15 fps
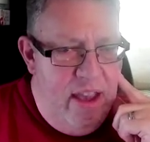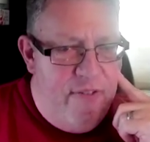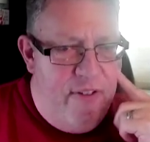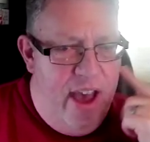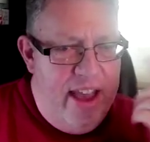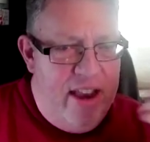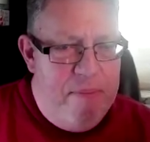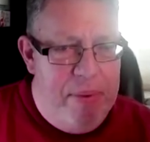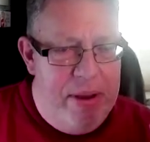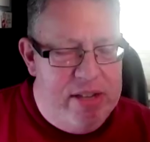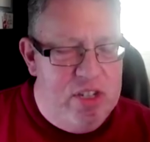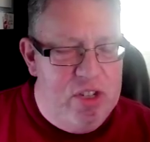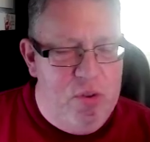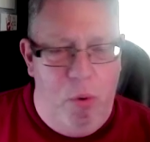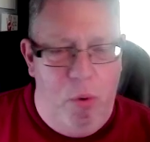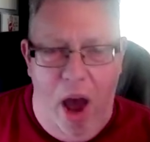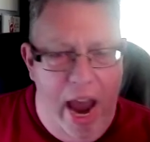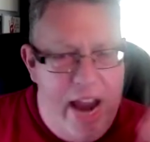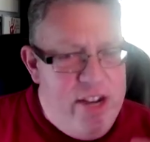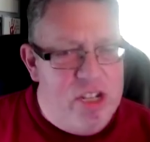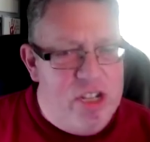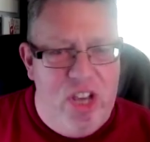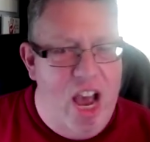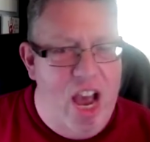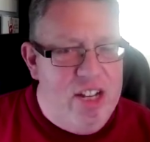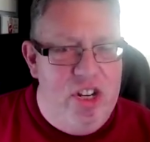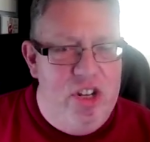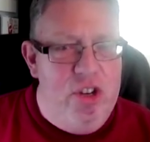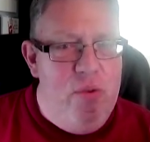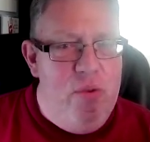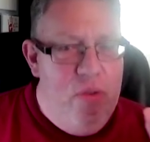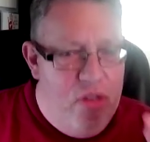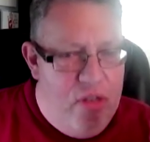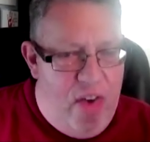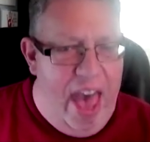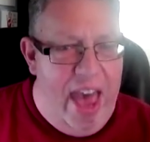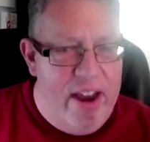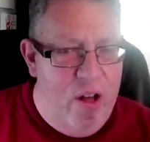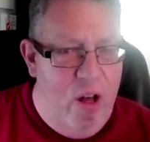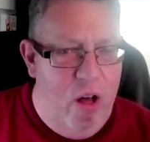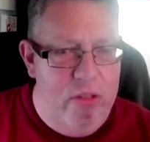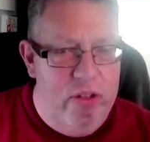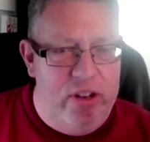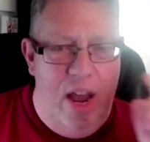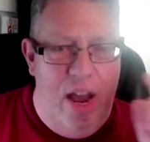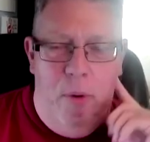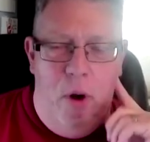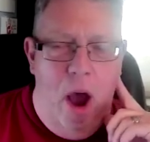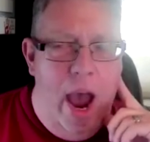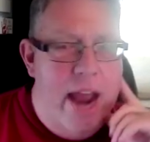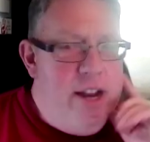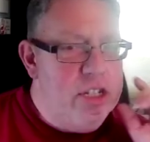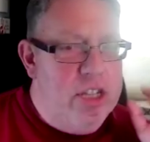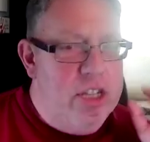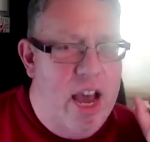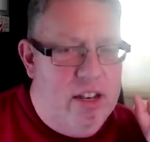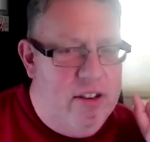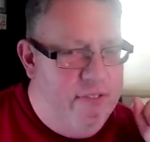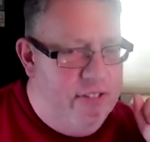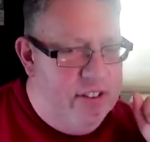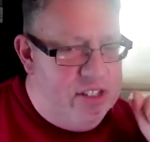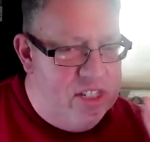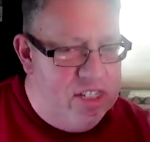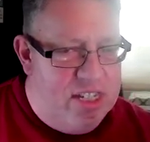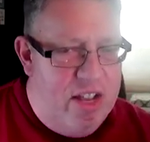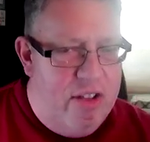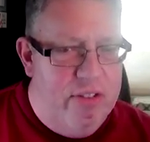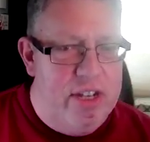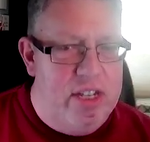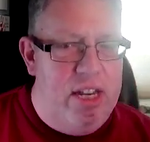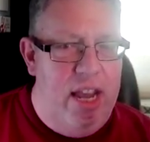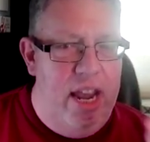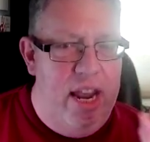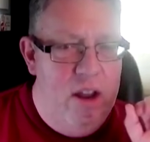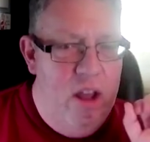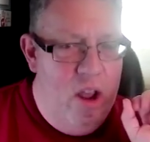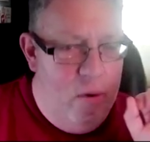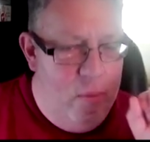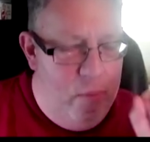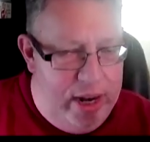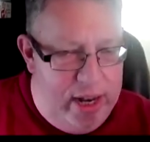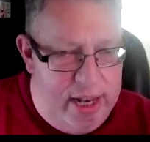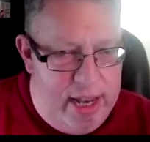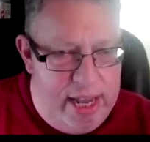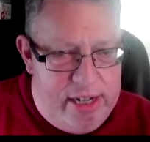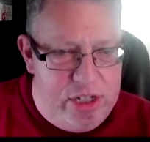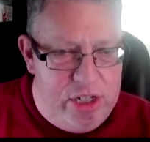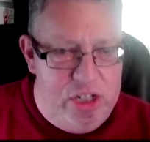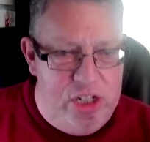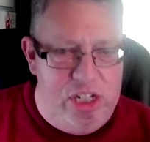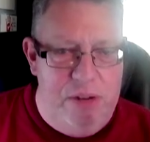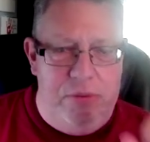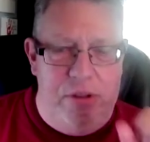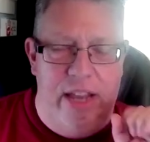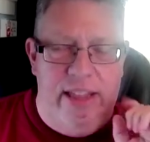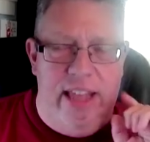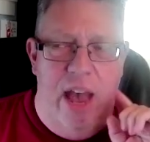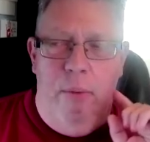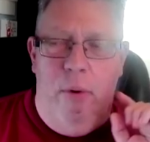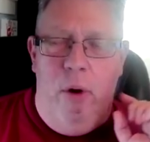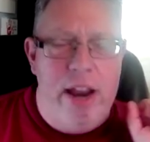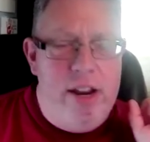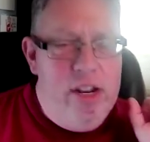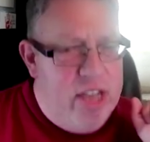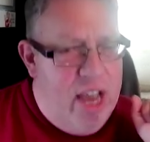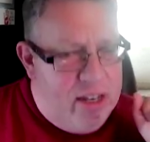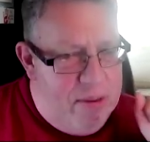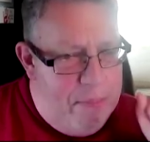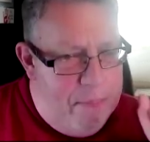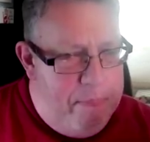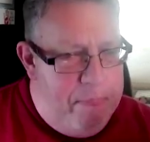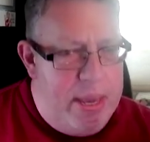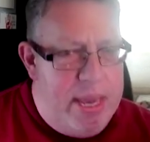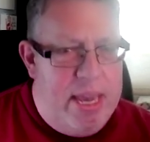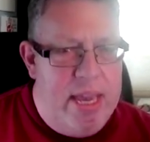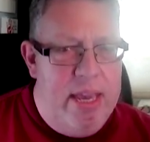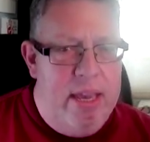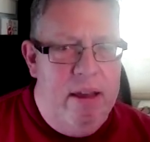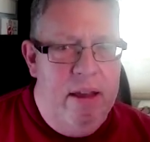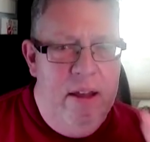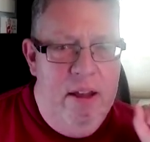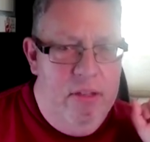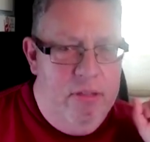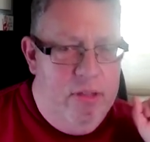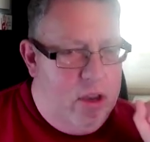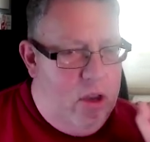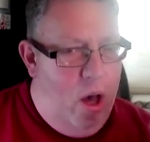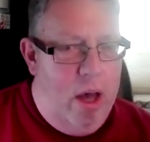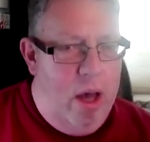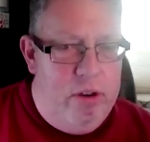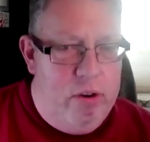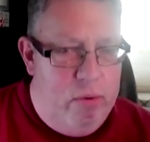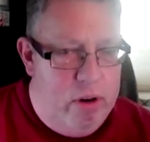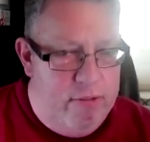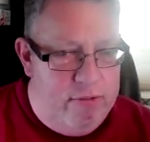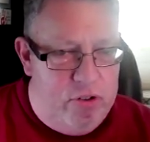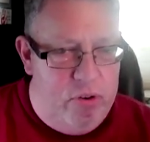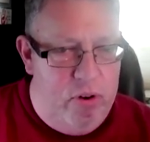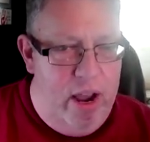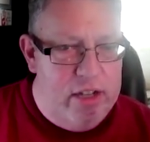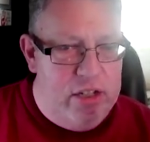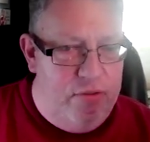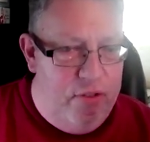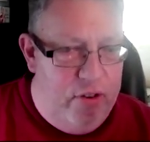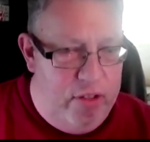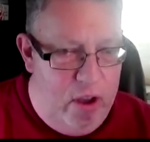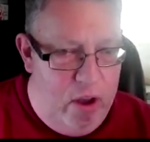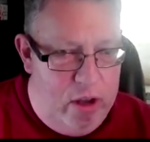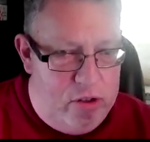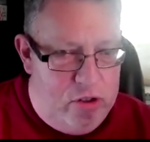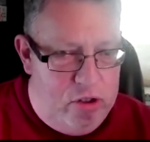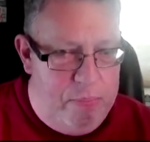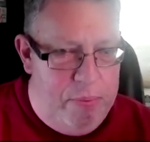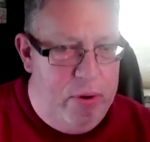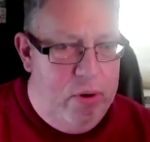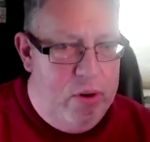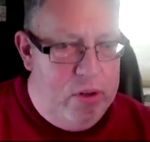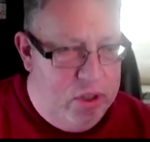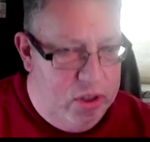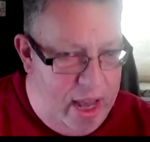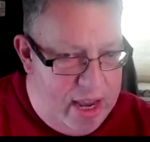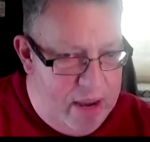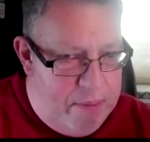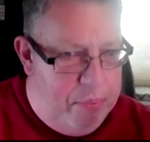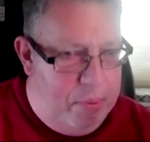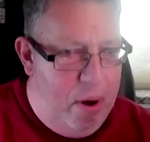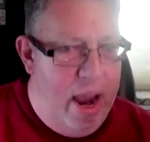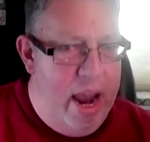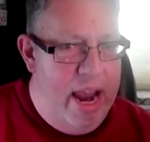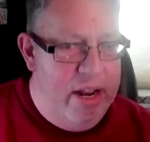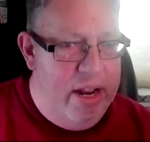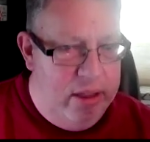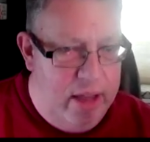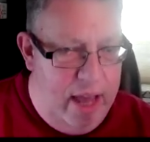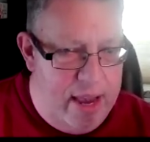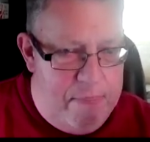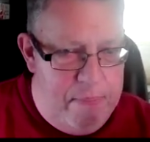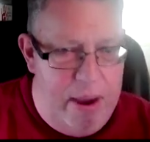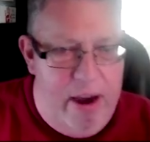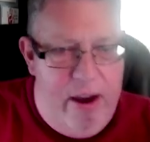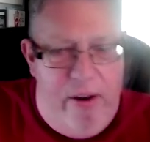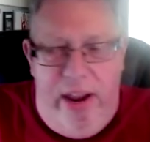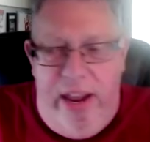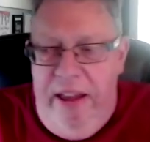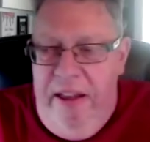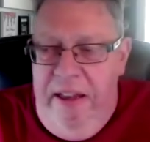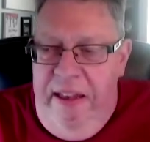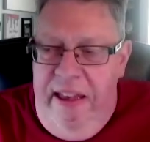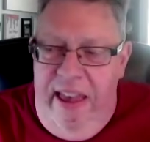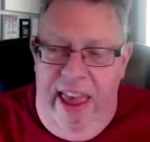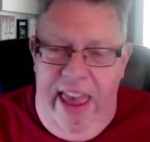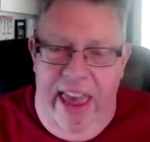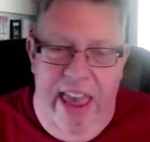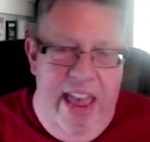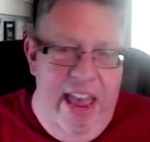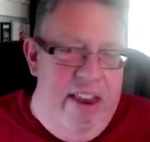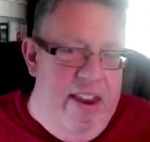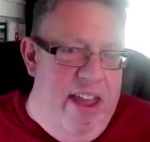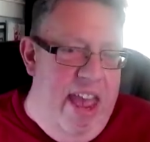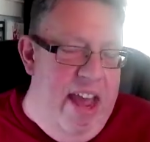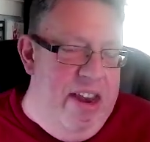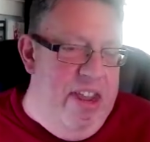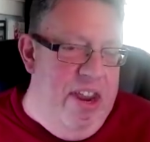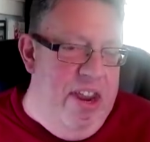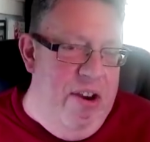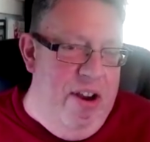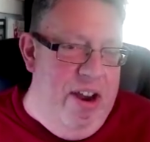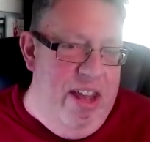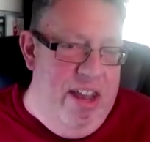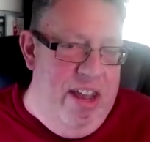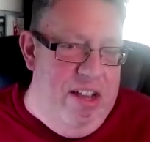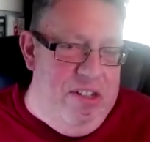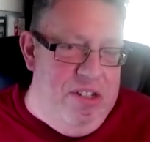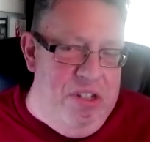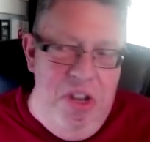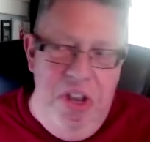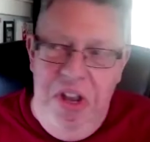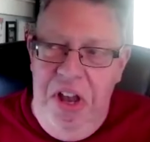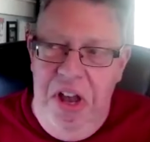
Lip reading: if I had a business where I just got to do that all the time, where I just got to facilitate relationships like that, where I just got to be the conduit of trust for the entrepreneurs like Brian, like Perry. And here it is,